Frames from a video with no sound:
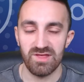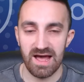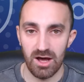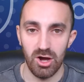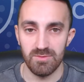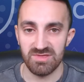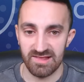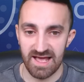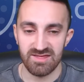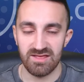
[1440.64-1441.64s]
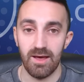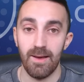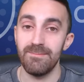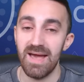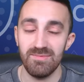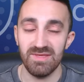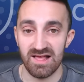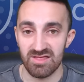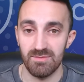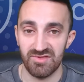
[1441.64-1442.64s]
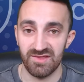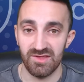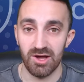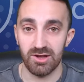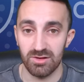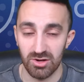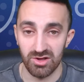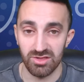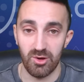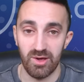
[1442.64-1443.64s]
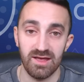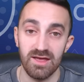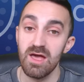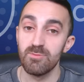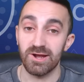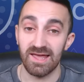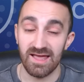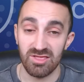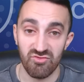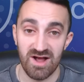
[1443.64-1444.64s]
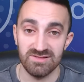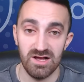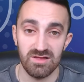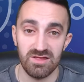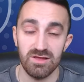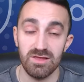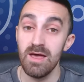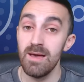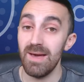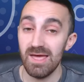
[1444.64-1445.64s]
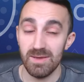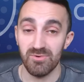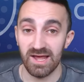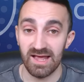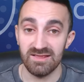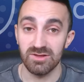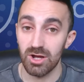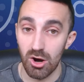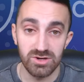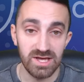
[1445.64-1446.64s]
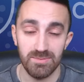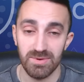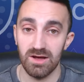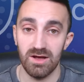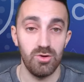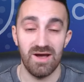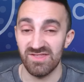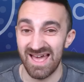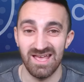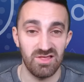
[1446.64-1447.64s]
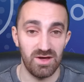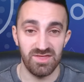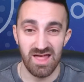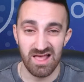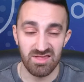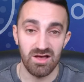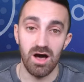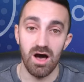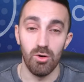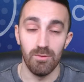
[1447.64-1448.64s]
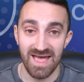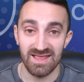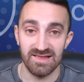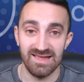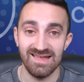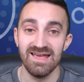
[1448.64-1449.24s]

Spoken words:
at home to Leicester. Maybe that's something that I could look at doing, bringing in Strand Larsen, maybe bringing in the goalkeeper, whoever that is, whether that's Sarr or Bentley.